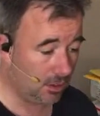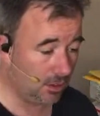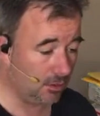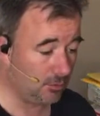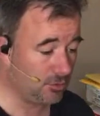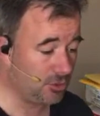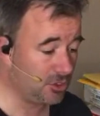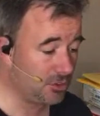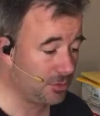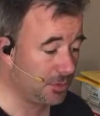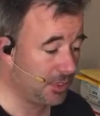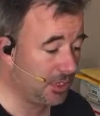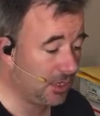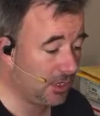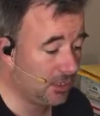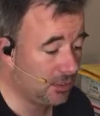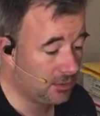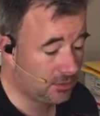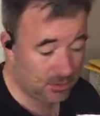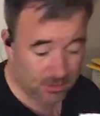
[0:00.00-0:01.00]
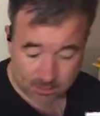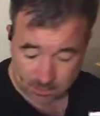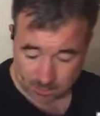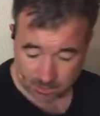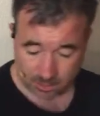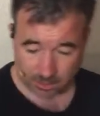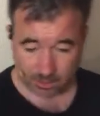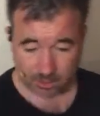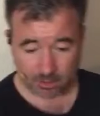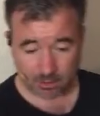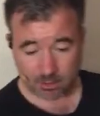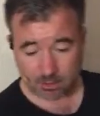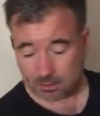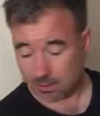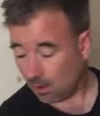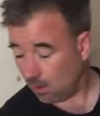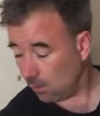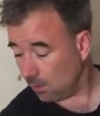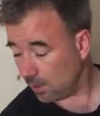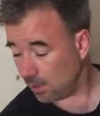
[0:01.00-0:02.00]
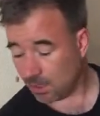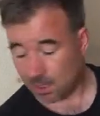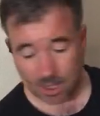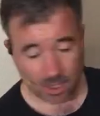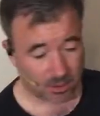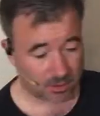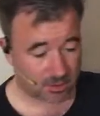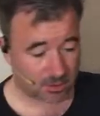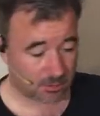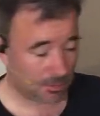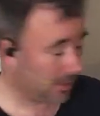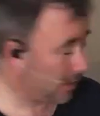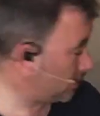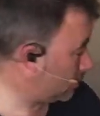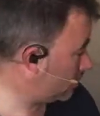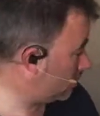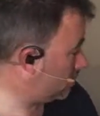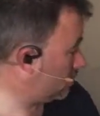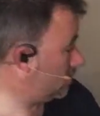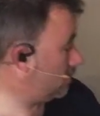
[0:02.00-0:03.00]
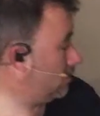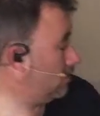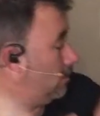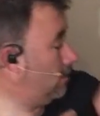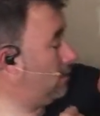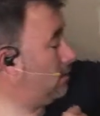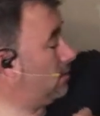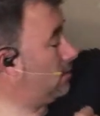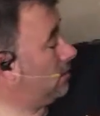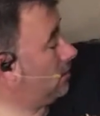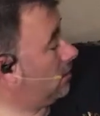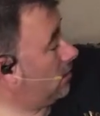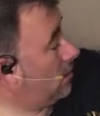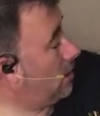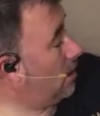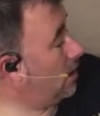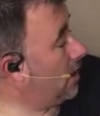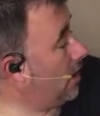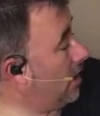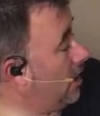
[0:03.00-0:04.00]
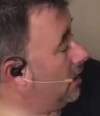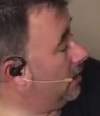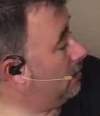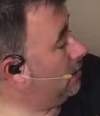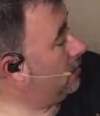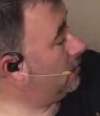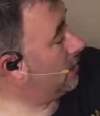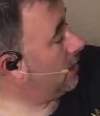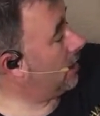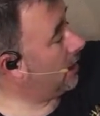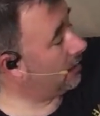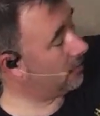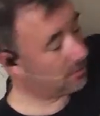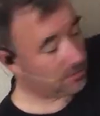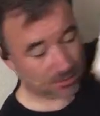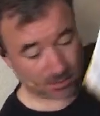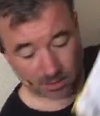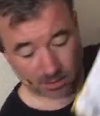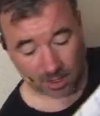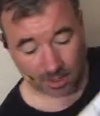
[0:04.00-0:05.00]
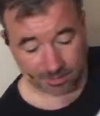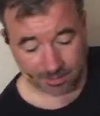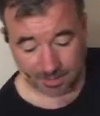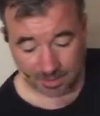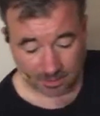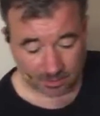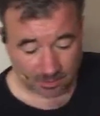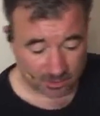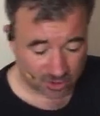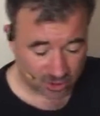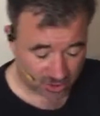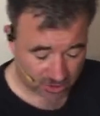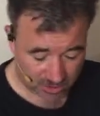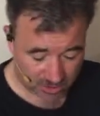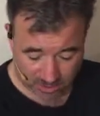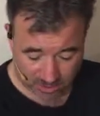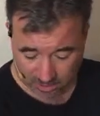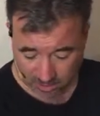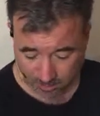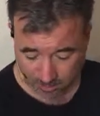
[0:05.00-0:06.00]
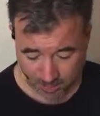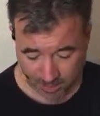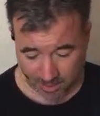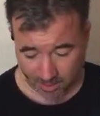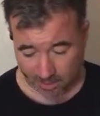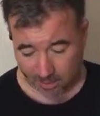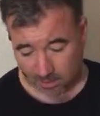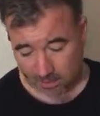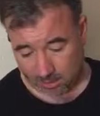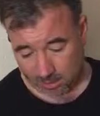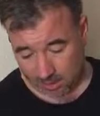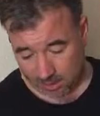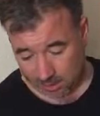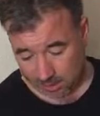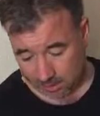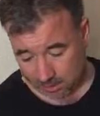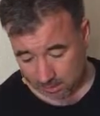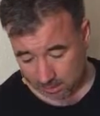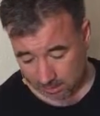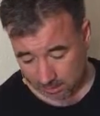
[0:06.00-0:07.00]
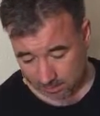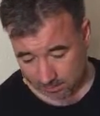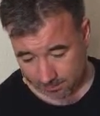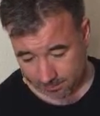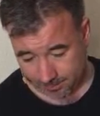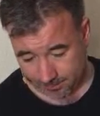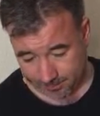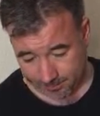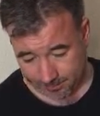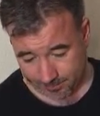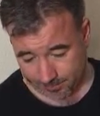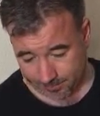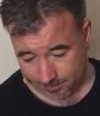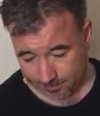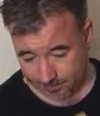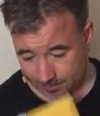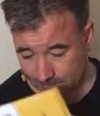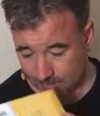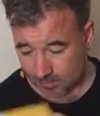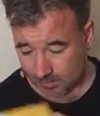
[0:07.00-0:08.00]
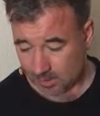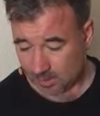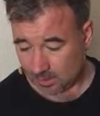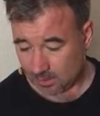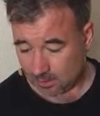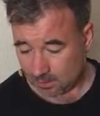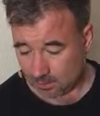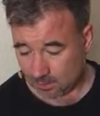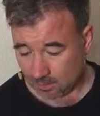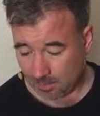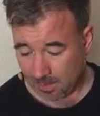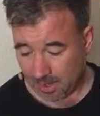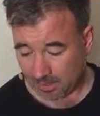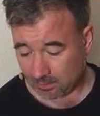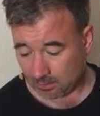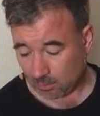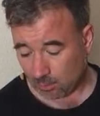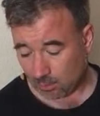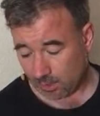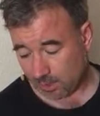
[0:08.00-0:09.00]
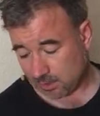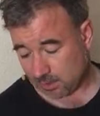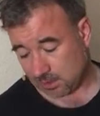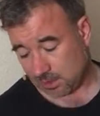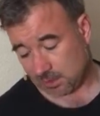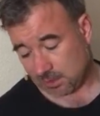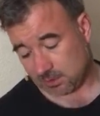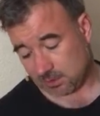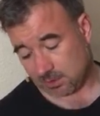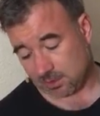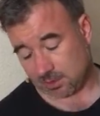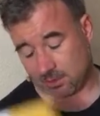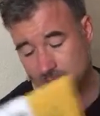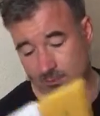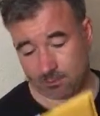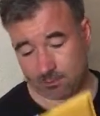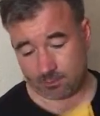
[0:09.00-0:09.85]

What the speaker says: Just because they're going nuts, man. Again, and I think that she's gonna appear in The Mandalorian season 2.